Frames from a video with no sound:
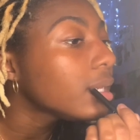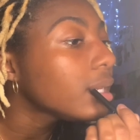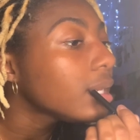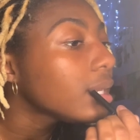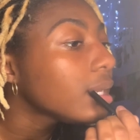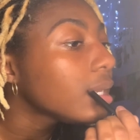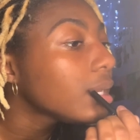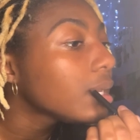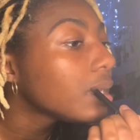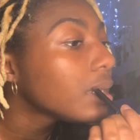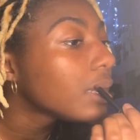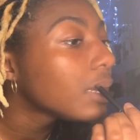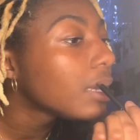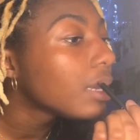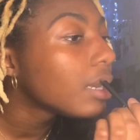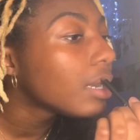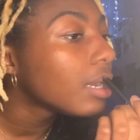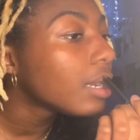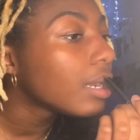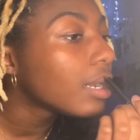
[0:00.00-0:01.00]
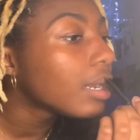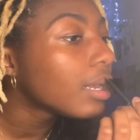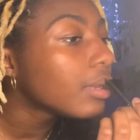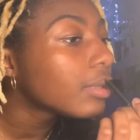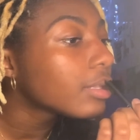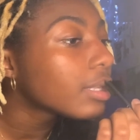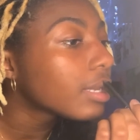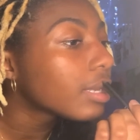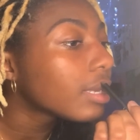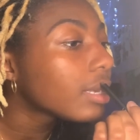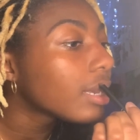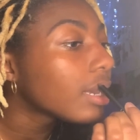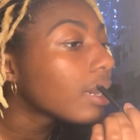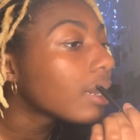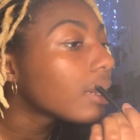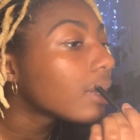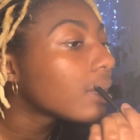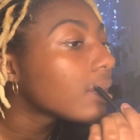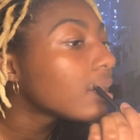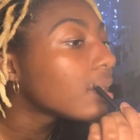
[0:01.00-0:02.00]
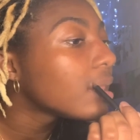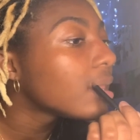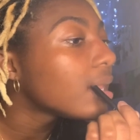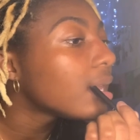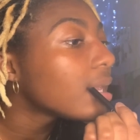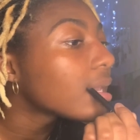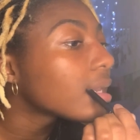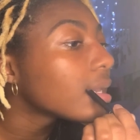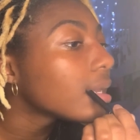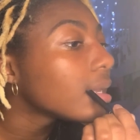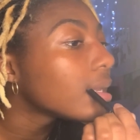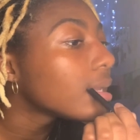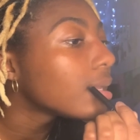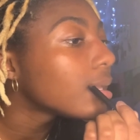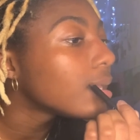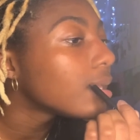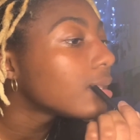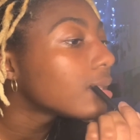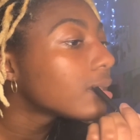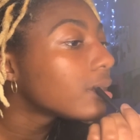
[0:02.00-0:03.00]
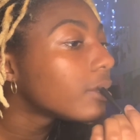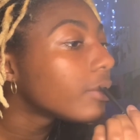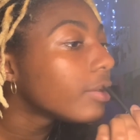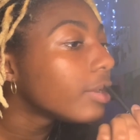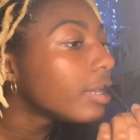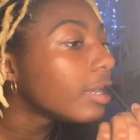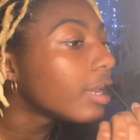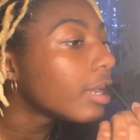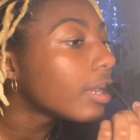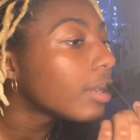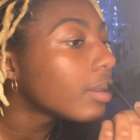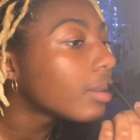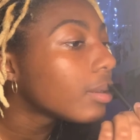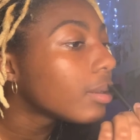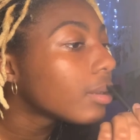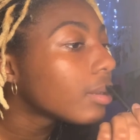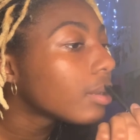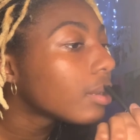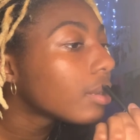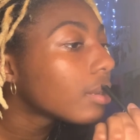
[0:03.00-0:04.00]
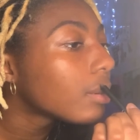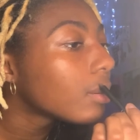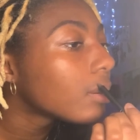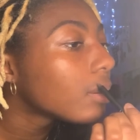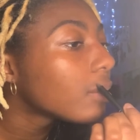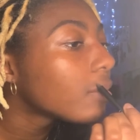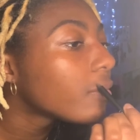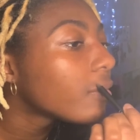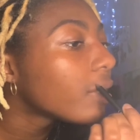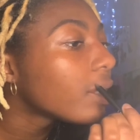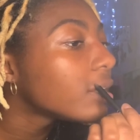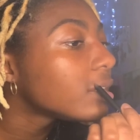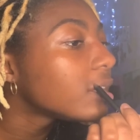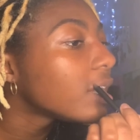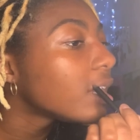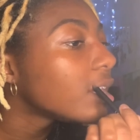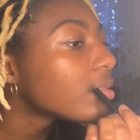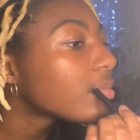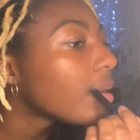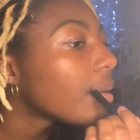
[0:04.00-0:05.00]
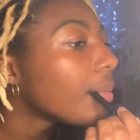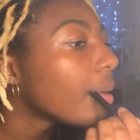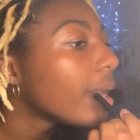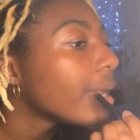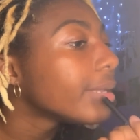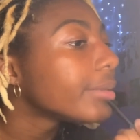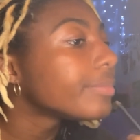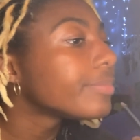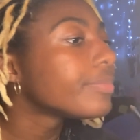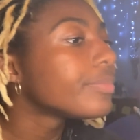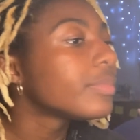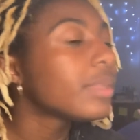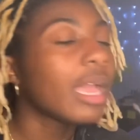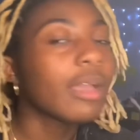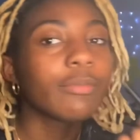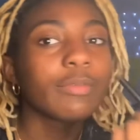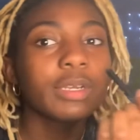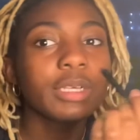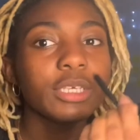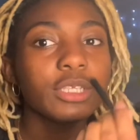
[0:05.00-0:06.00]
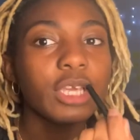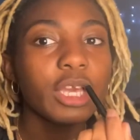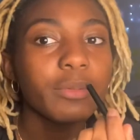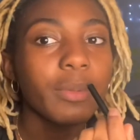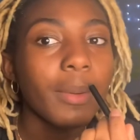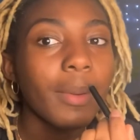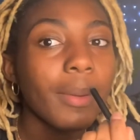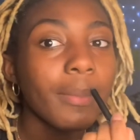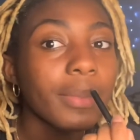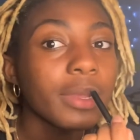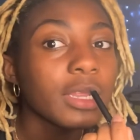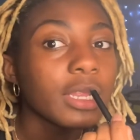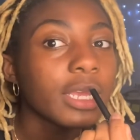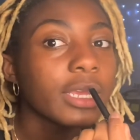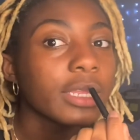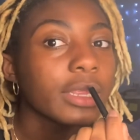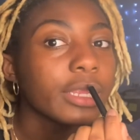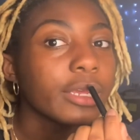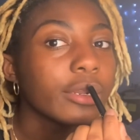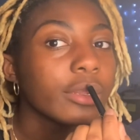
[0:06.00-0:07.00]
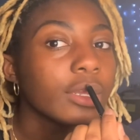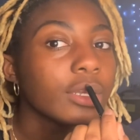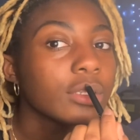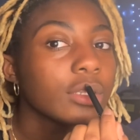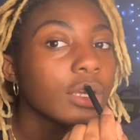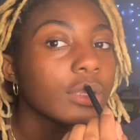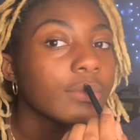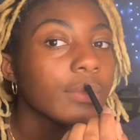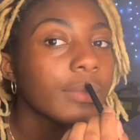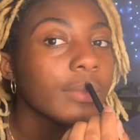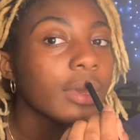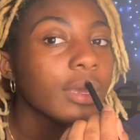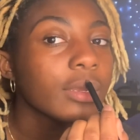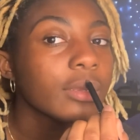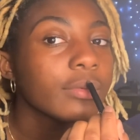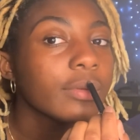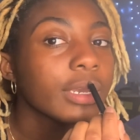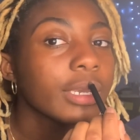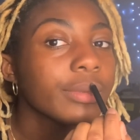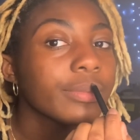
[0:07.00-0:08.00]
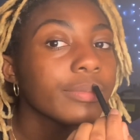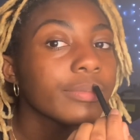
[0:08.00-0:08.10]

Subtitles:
And I was like, yeah, lock it. Let's do it now. Before I change my mind. Not really change my mind, but like literally change my mind, right?